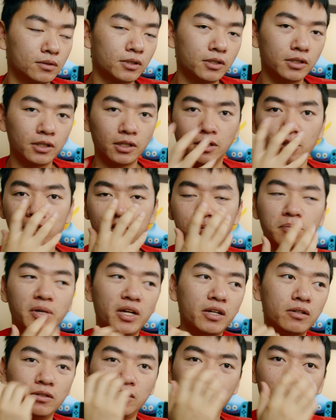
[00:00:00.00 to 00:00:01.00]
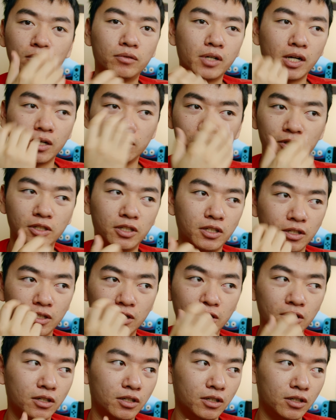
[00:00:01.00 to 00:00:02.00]
So yeah, it's mainly around
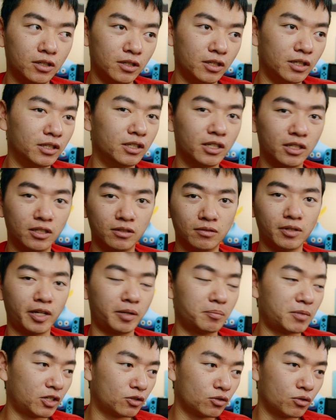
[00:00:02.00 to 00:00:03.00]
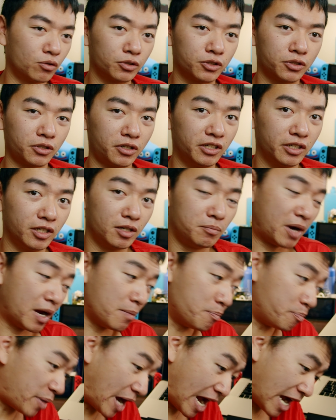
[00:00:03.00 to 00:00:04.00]
here and then like my torso area.
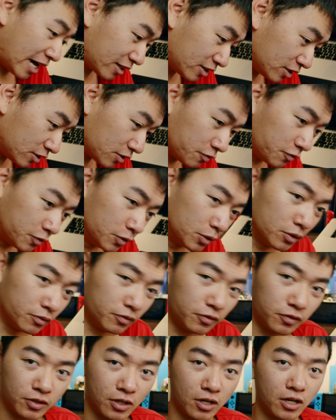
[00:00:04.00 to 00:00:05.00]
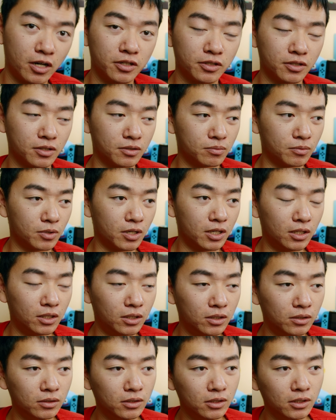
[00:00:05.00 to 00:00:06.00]
My back is full of scars as
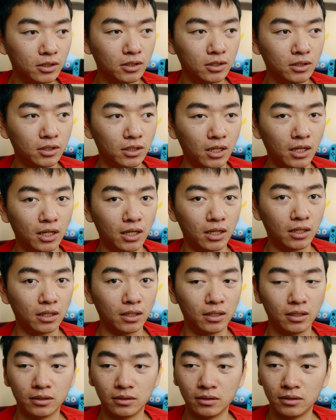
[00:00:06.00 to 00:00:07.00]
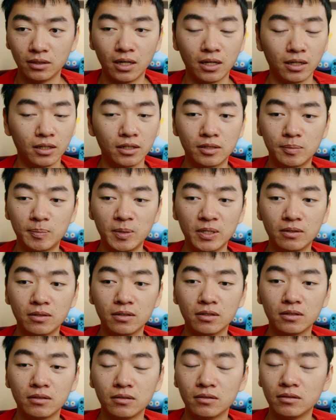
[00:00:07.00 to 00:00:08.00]
well. Uh, yeah, it's been
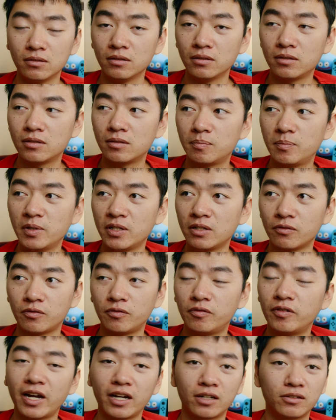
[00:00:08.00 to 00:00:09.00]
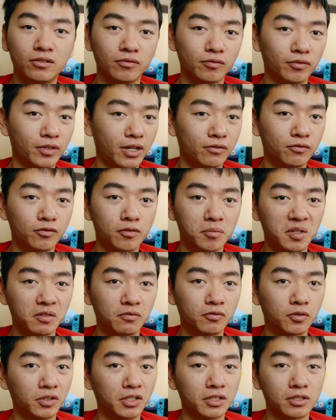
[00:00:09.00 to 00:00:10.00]
a it's been a fact of life for
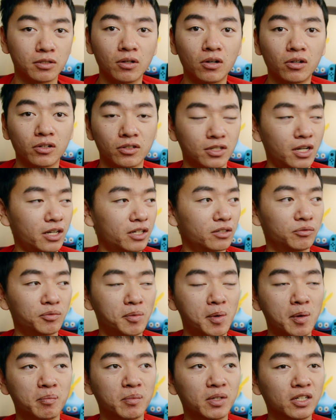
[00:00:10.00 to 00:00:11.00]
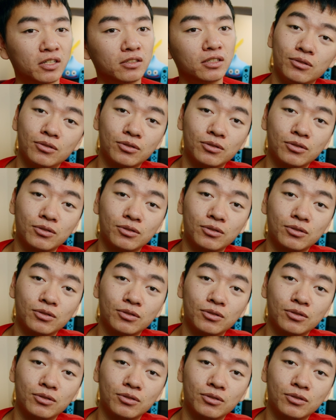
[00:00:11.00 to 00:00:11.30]
me for as long as I can remember.